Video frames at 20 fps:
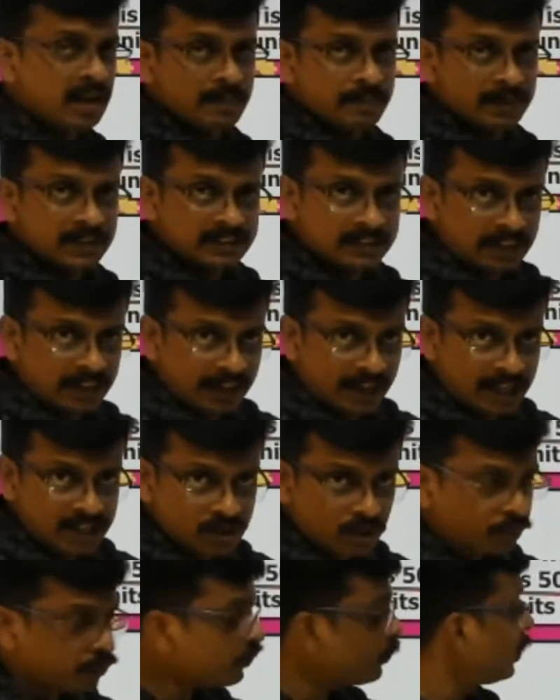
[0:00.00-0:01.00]
percentage
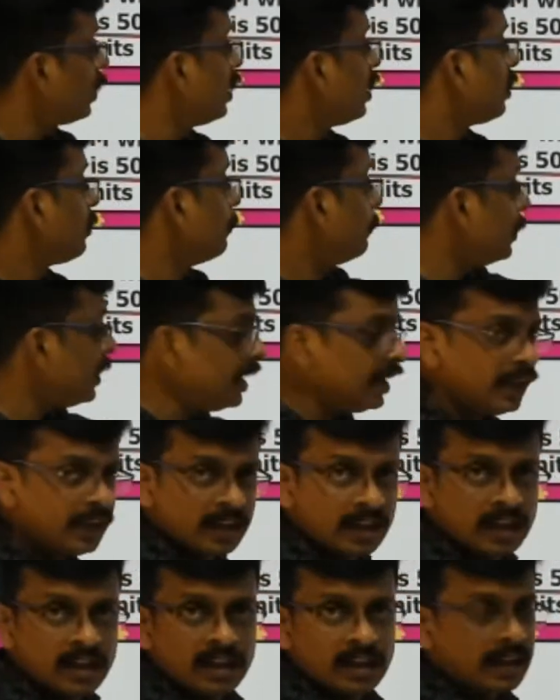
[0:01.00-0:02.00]
of B
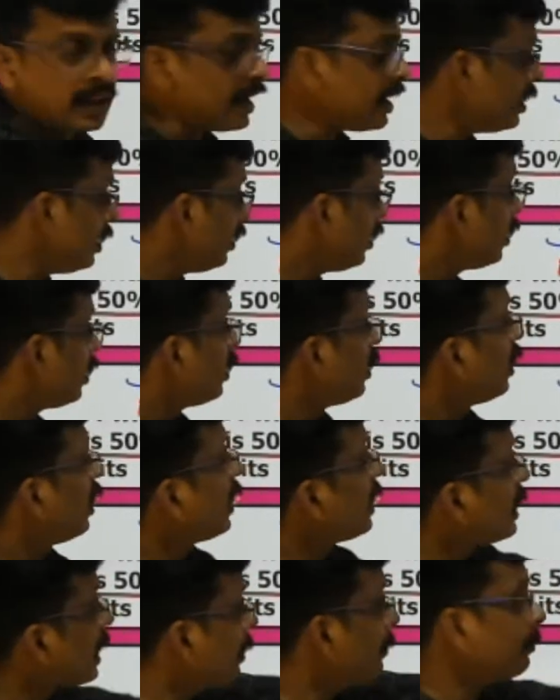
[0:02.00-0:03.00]
in
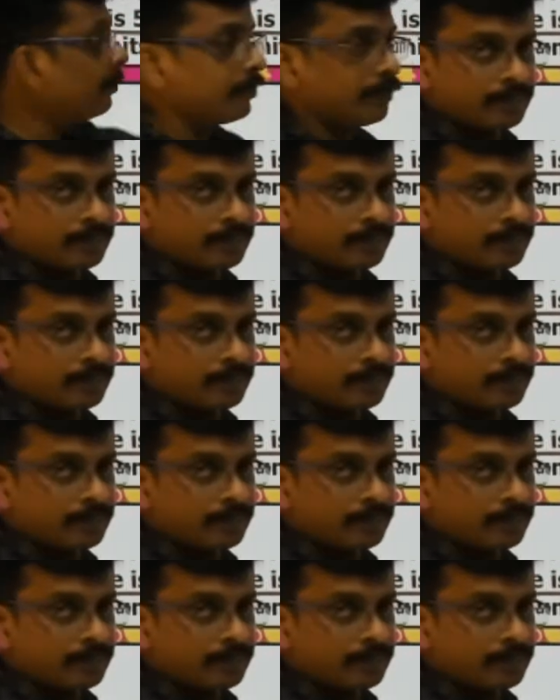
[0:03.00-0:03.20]
M.